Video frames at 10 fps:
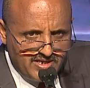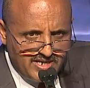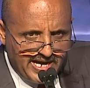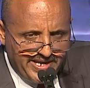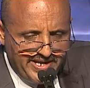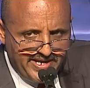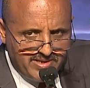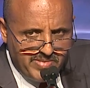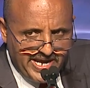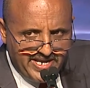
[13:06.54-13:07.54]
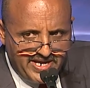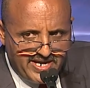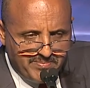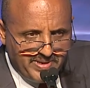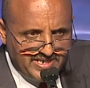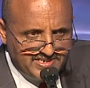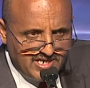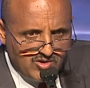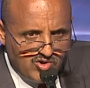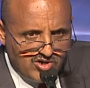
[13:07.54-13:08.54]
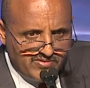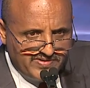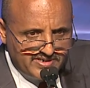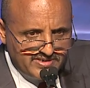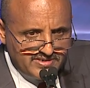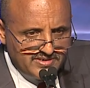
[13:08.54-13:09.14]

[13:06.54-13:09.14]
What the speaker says: Canadian mining companies are all over